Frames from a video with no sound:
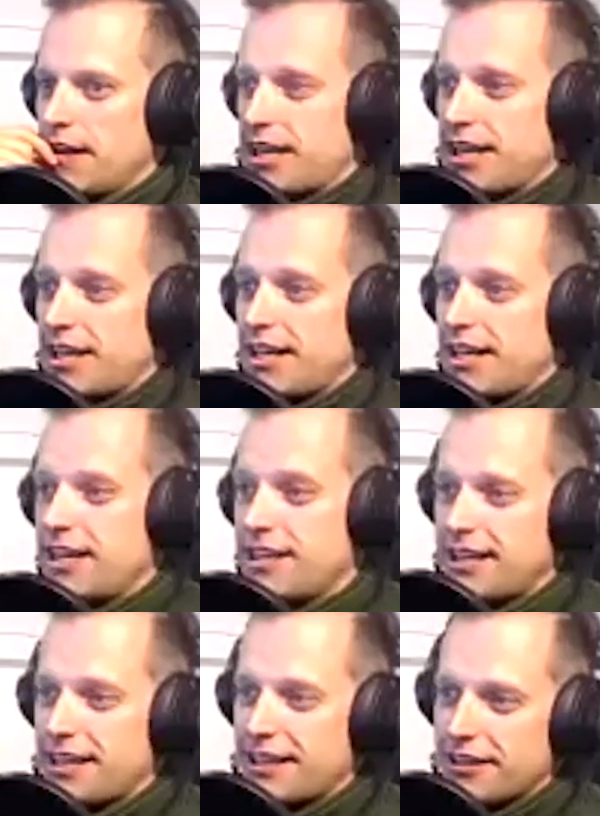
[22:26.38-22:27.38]
I think I
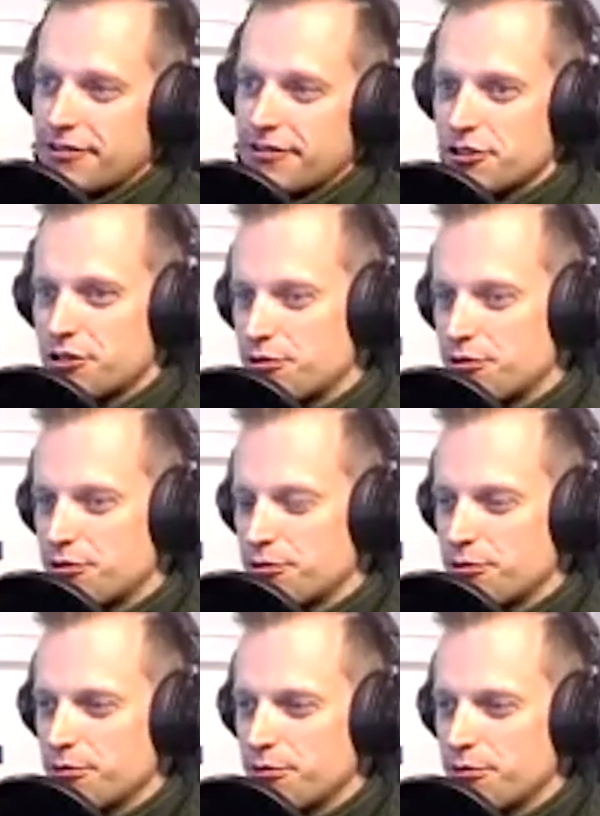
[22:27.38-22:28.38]
could have just,
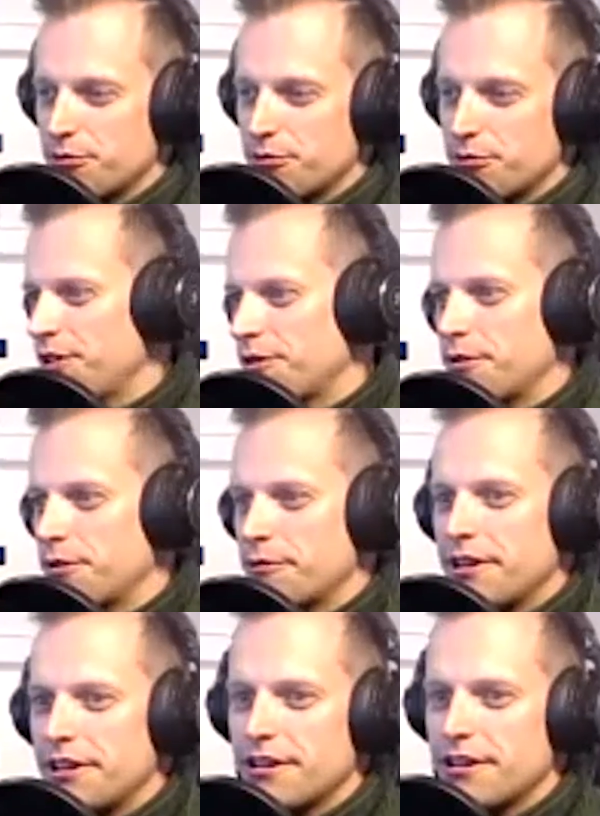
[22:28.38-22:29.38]
rewritten it
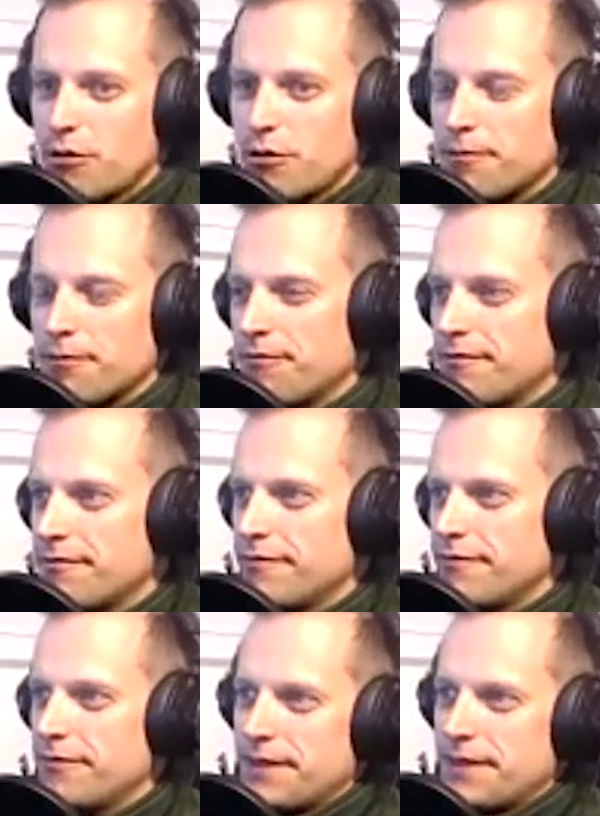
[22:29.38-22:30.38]
for him
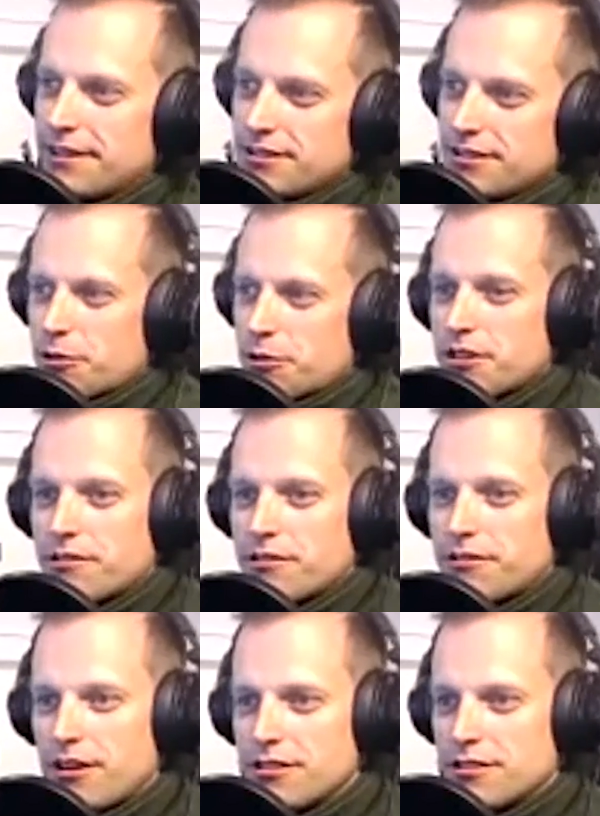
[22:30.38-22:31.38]
somewhere to
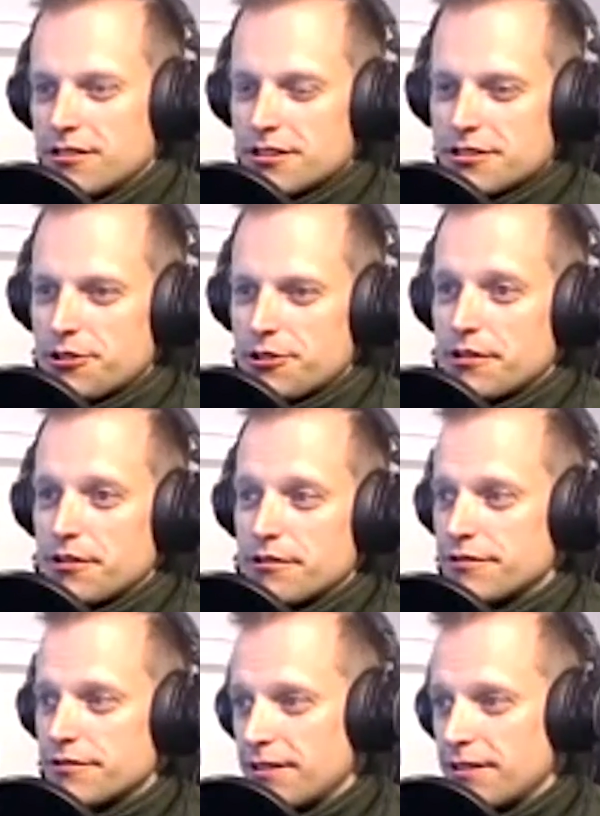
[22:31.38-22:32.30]
the tune of,